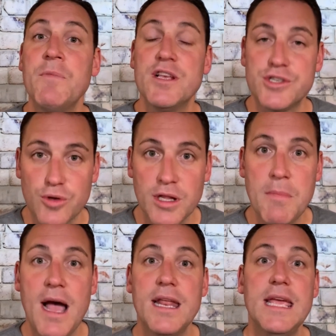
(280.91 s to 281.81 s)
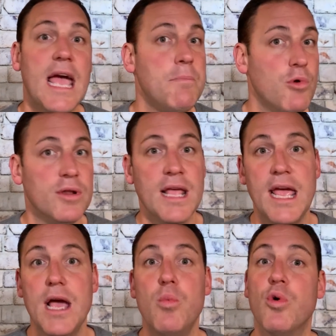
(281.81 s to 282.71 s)
Soleimani and
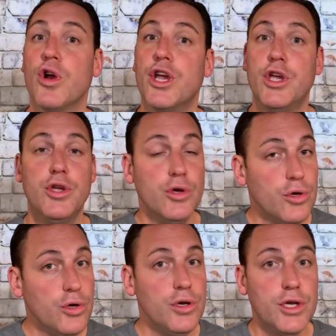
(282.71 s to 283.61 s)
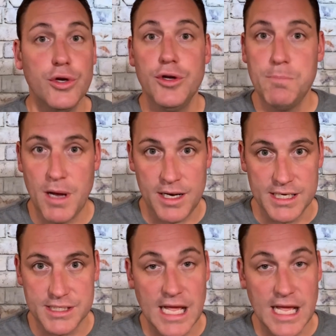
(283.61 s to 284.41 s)
Mughniyeh were good buddies.